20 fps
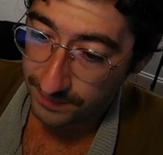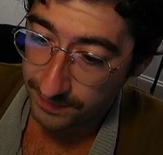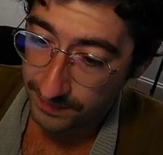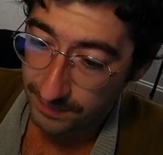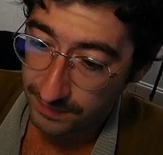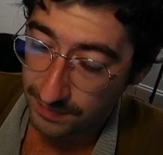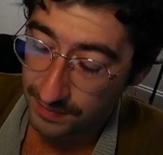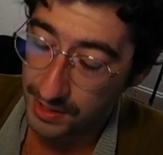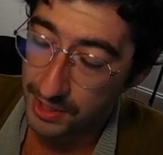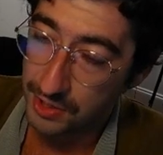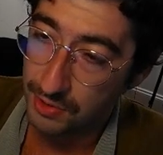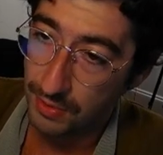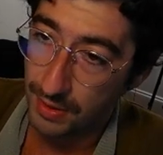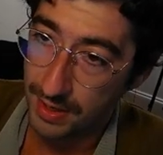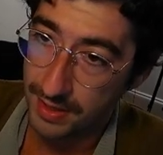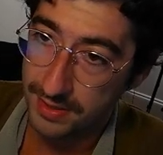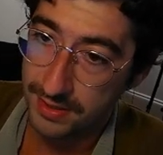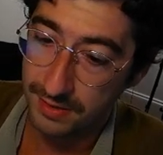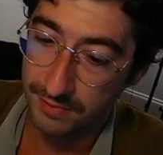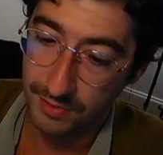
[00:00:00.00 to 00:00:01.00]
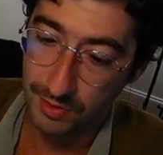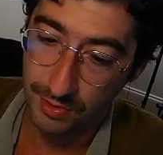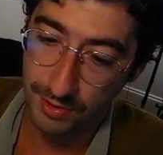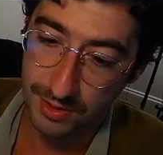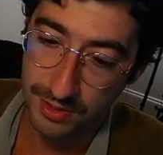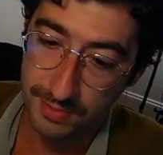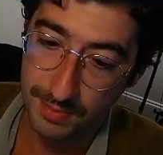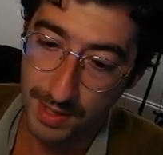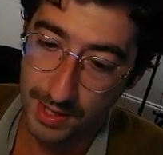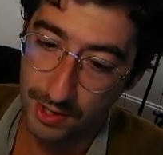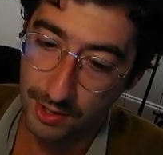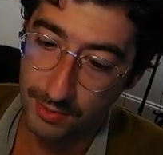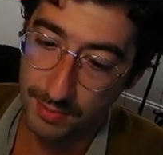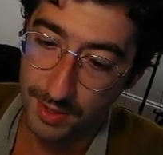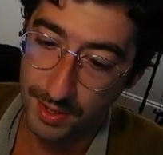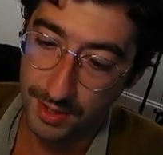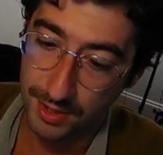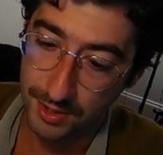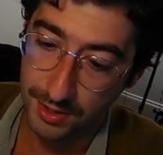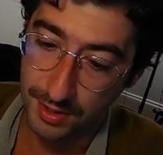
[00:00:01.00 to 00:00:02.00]
the U.S., of course, my home
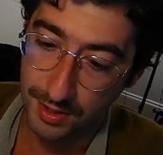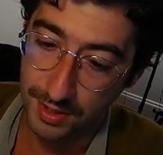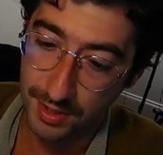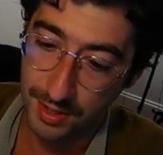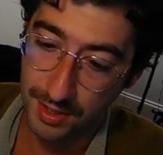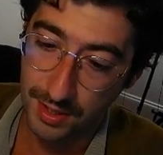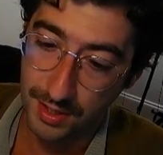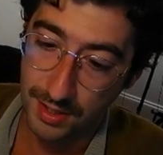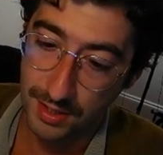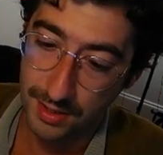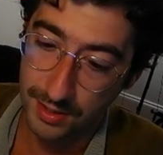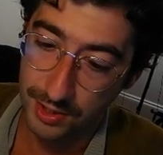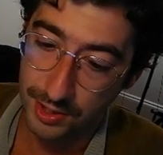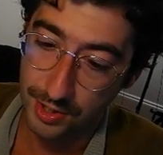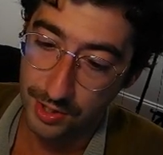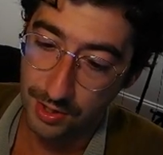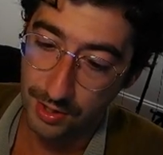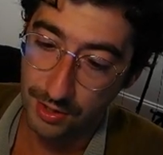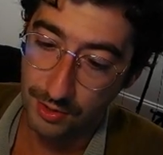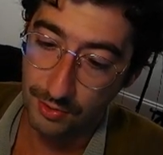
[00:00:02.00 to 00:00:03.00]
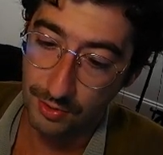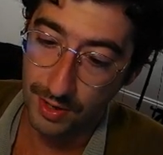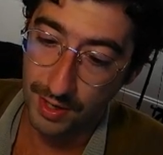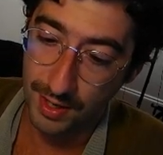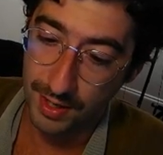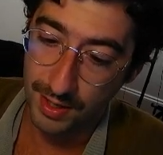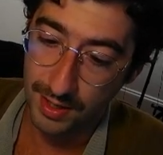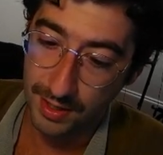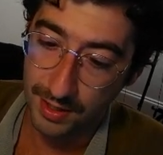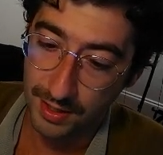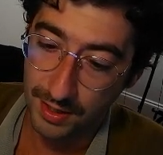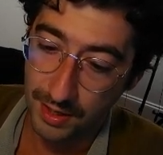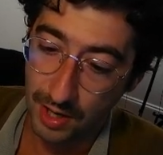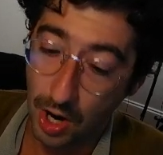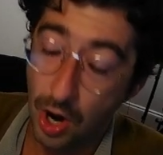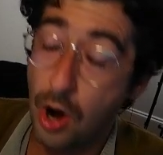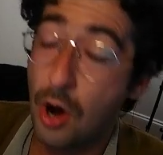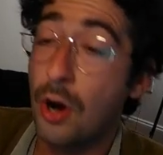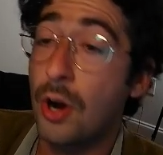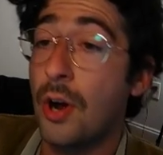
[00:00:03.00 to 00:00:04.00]
country. Uruguay,
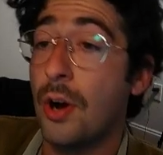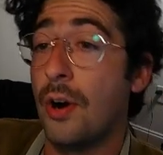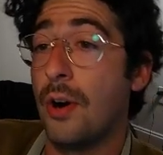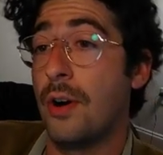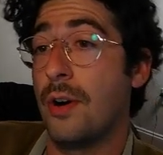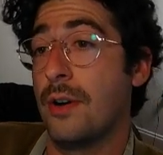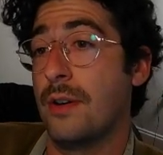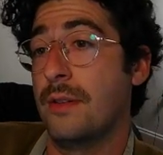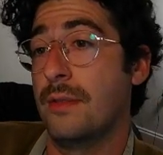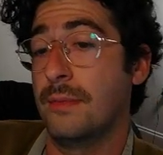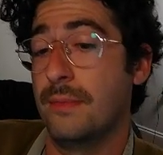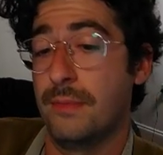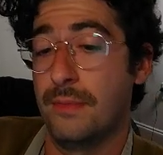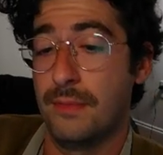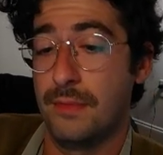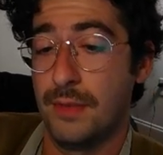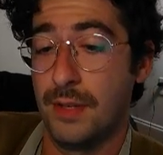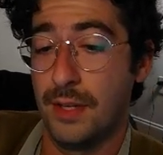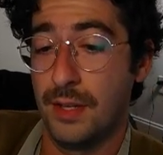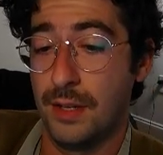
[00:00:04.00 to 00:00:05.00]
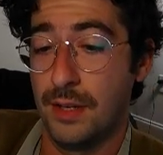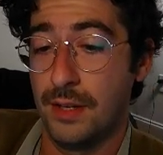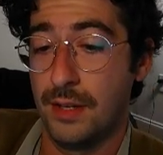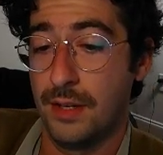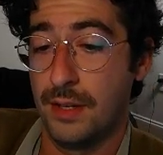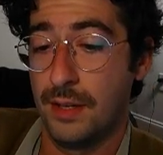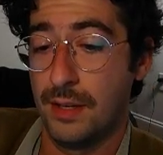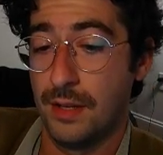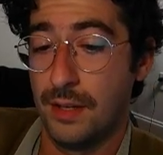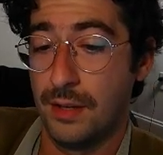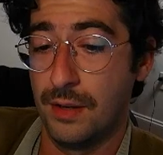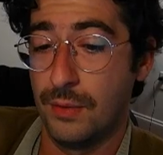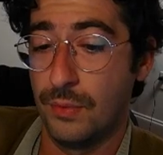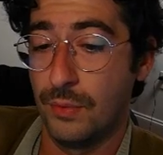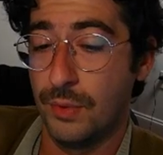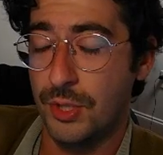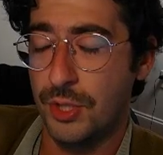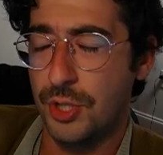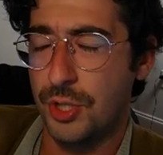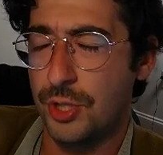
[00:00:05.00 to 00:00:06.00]
Hong Kong,
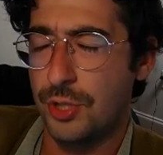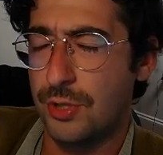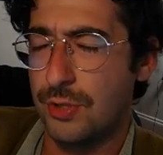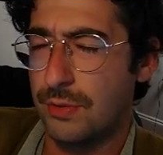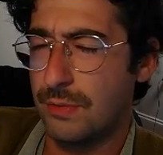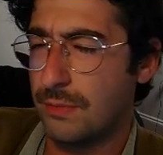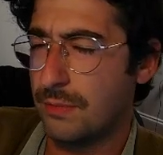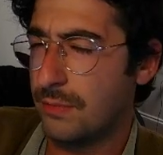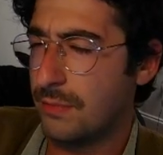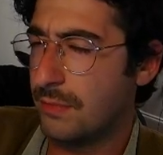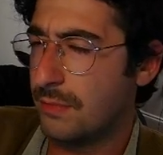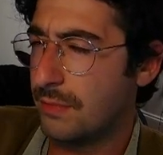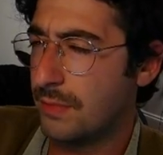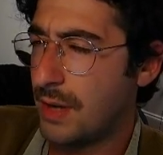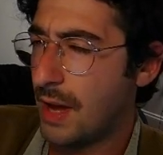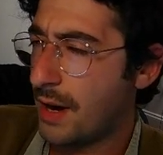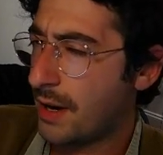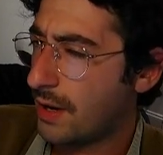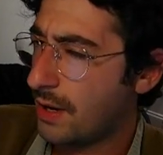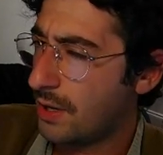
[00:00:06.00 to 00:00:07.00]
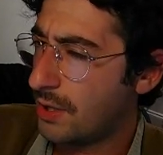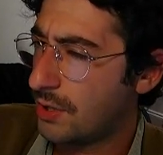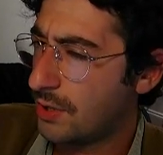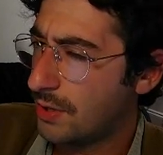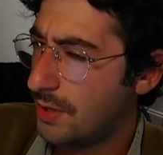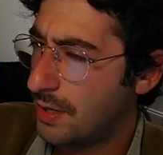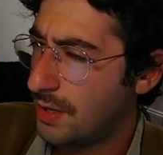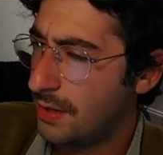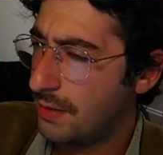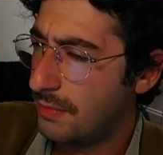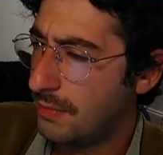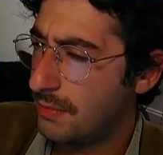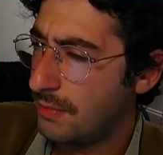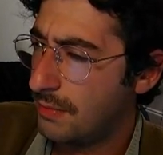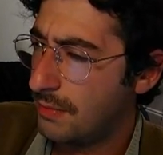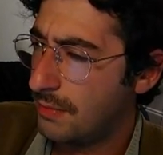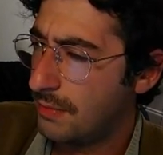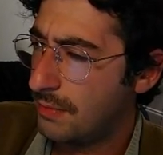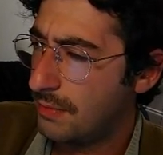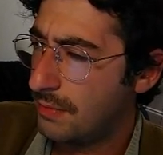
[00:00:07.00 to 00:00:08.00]
which not a country,
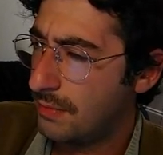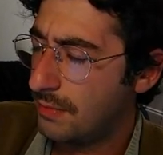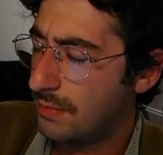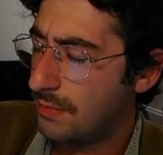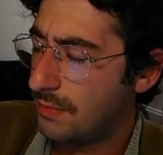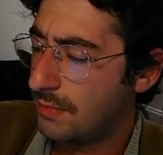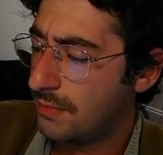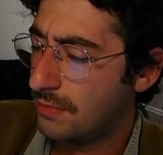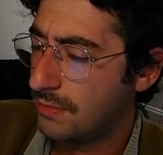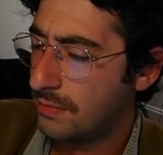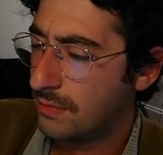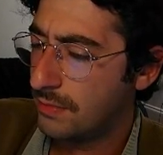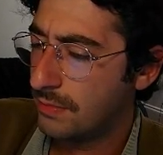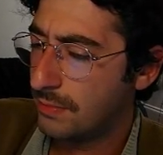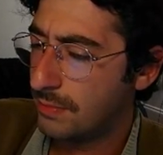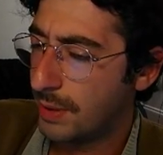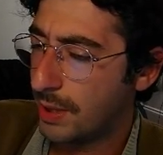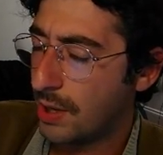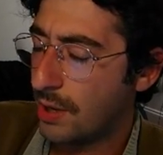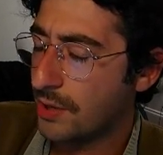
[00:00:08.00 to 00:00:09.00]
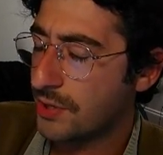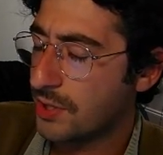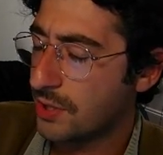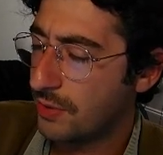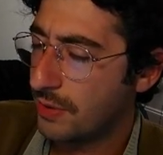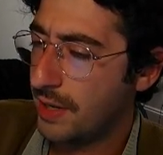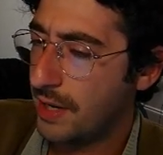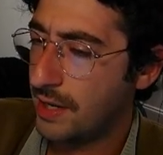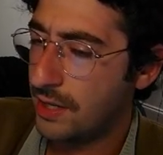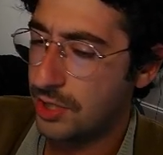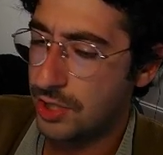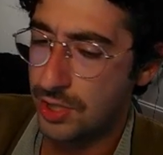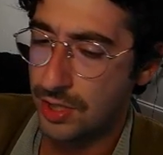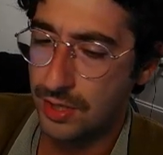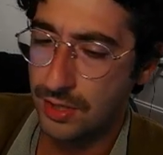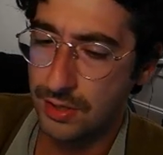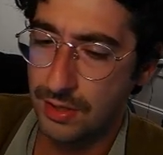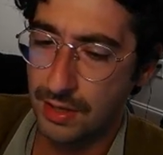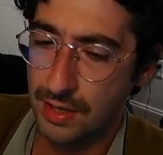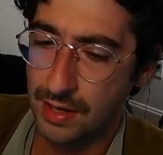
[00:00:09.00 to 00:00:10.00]
but also in
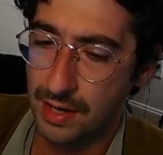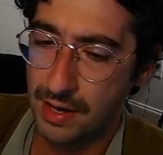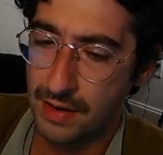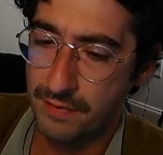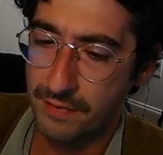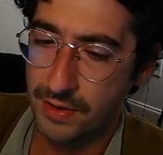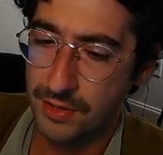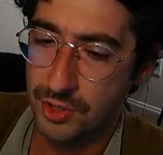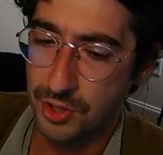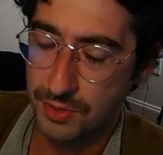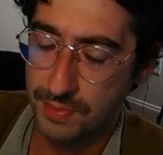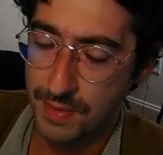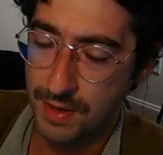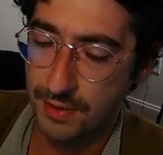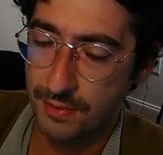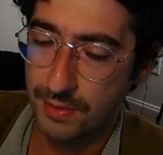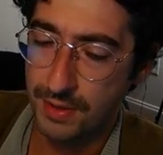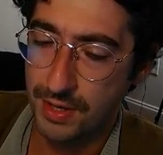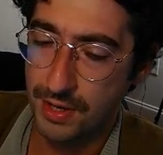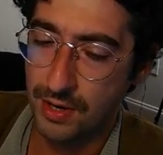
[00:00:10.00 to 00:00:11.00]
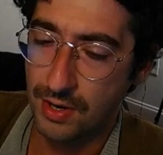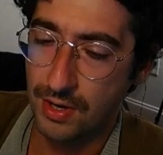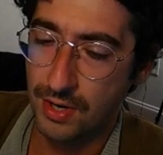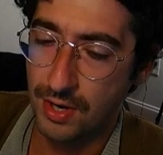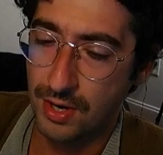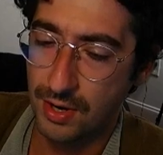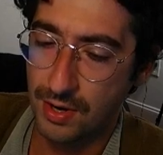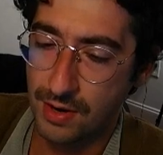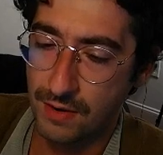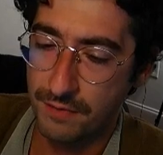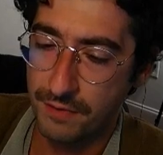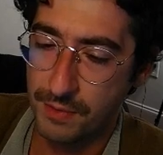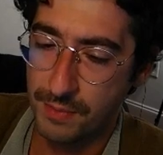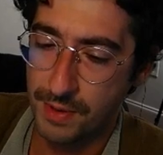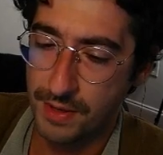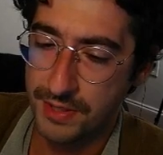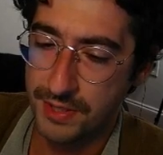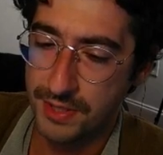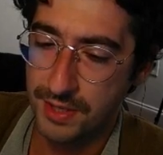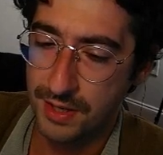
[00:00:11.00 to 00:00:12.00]
Asia. I just mailed one to Hong Kong a few
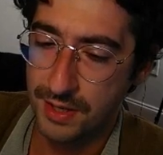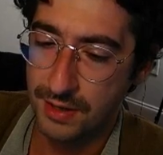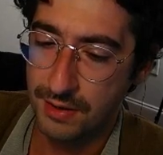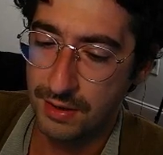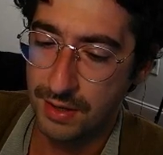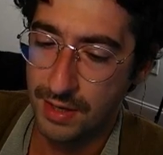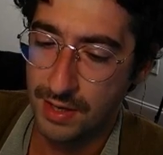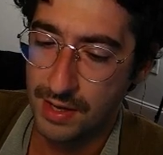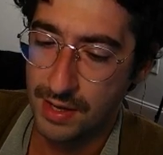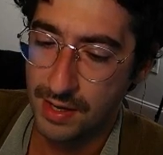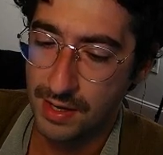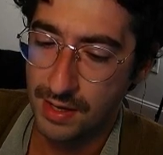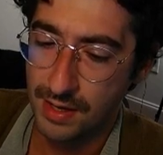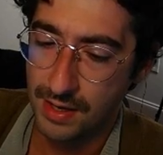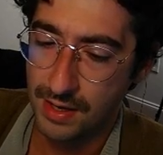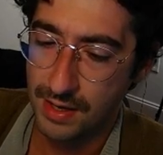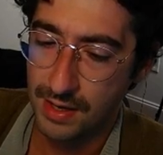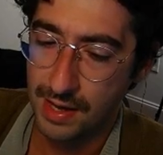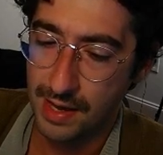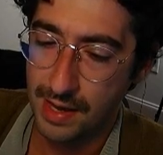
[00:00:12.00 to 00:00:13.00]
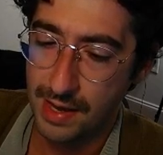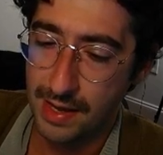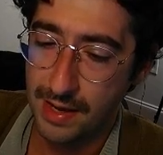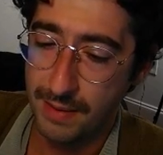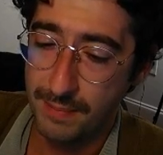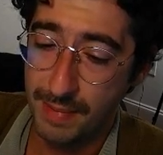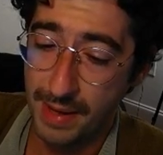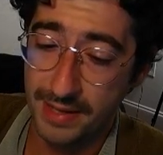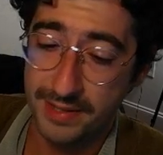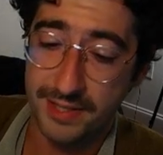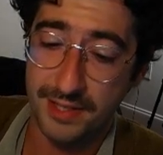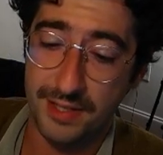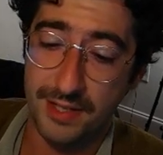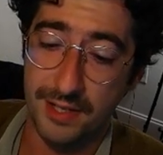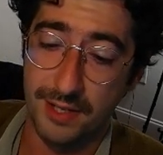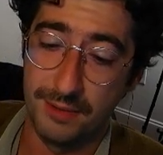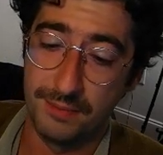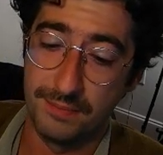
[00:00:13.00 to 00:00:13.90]
months ago, and Mexico.